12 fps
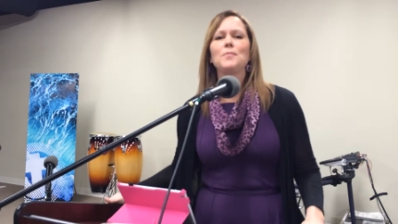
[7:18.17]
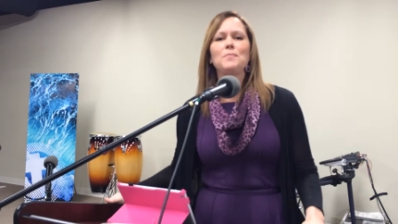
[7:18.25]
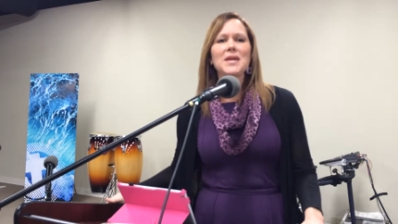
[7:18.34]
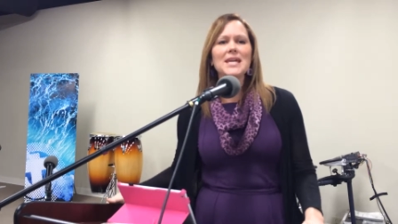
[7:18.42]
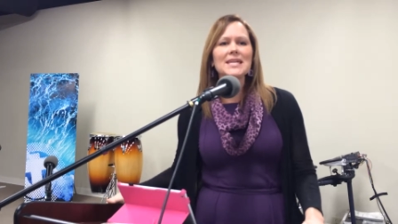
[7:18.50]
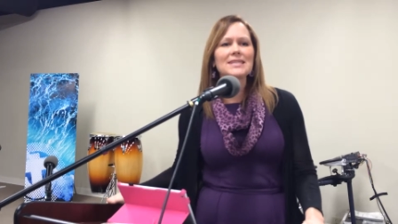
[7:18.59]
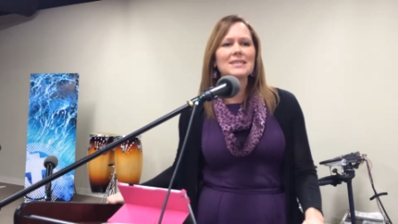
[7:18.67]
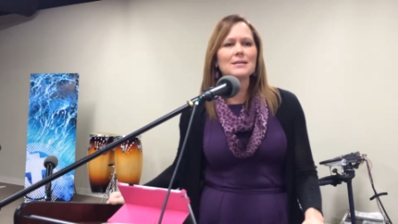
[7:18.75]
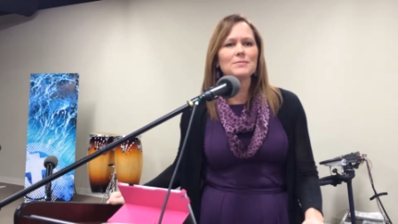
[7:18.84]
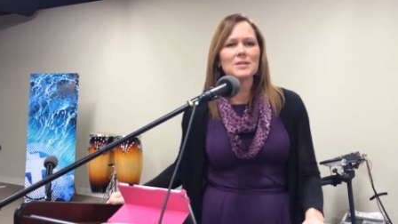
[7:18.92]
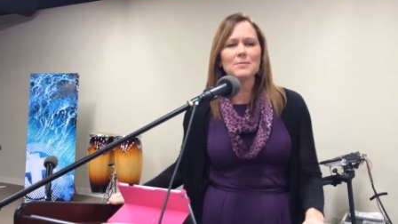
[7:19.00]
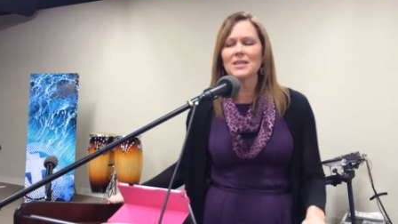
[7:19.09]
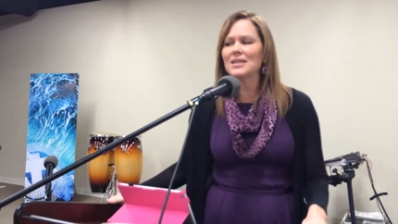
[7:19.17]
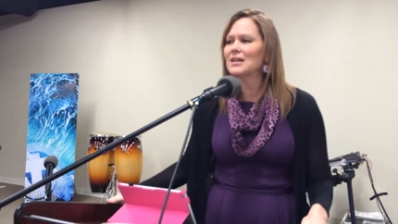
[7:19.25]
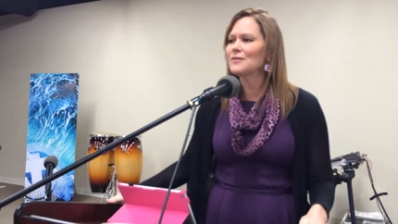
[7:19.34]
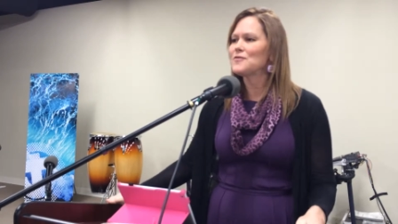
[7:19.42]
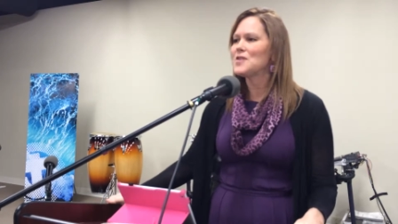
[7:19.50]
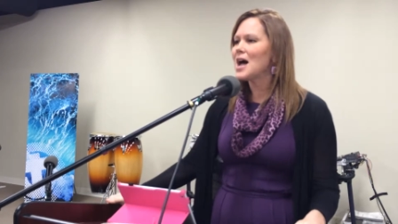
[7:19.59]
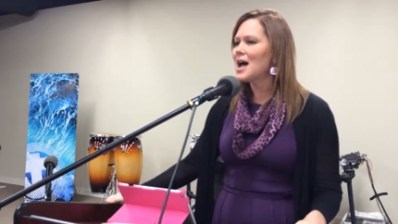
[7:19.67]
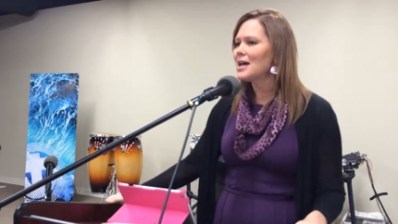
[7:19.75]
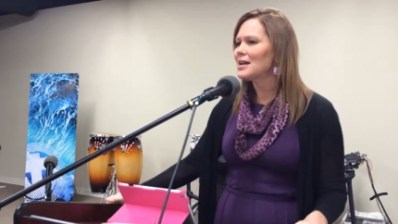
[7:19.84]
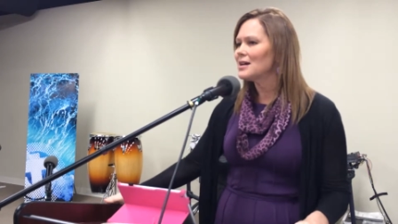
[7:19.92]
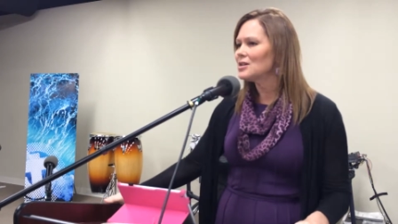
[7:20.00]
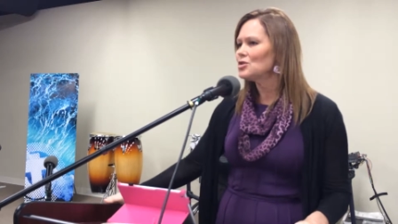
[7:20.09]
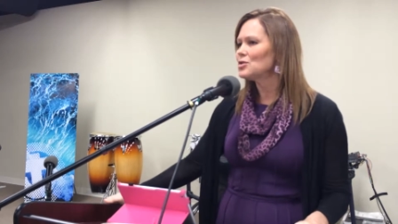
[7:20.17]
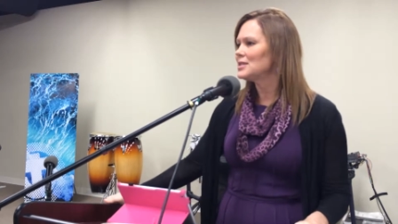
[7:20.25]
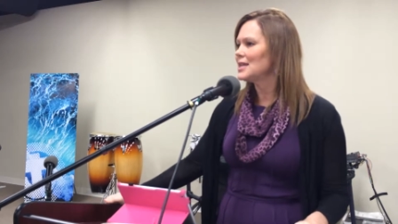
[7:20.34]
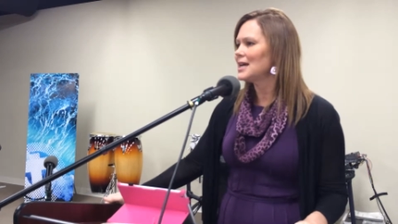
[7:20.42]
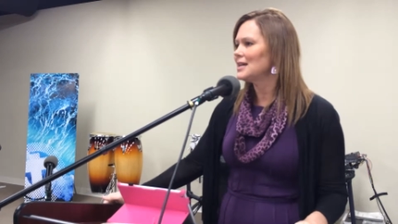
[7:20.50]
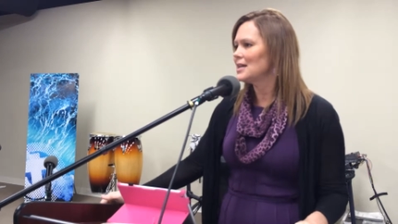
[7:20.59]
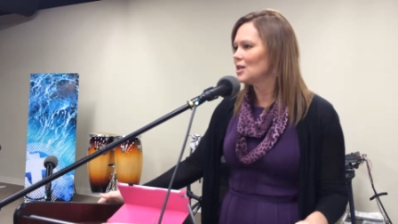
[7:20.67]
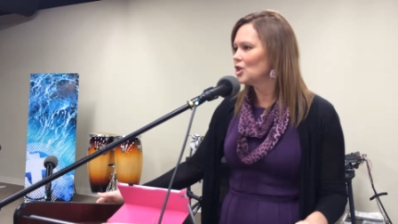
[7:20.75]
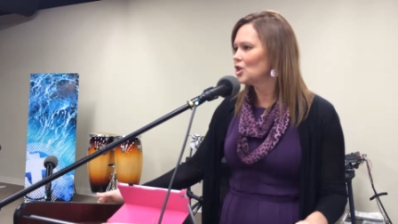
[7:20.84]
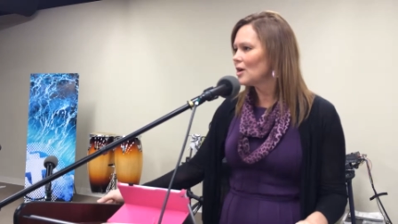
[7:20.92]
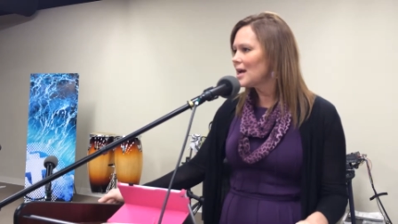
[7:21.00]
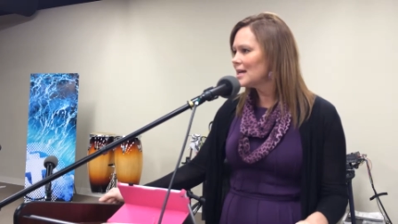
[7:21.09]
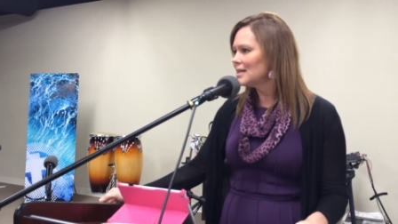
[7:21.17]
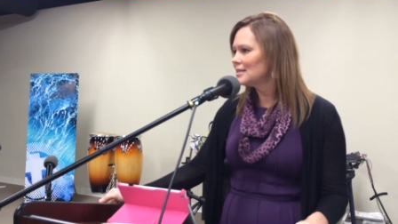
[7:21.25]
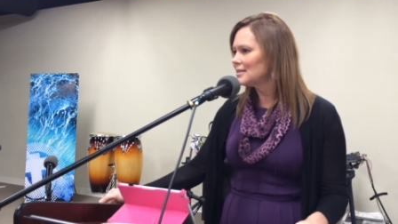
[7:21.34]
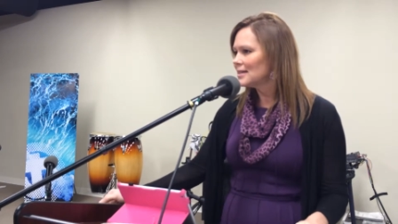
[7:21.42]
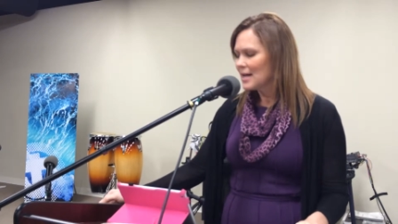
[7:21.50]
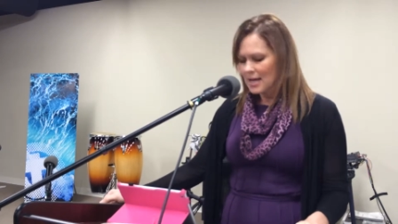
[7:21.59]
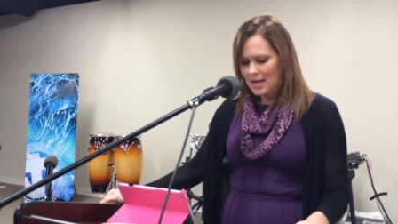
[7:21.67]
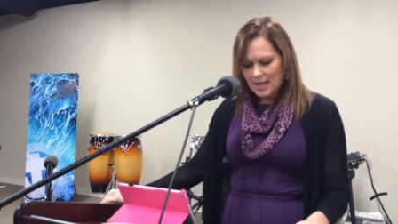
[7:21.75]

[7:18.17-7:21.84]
the biggest symptom, I think, of not understanding grace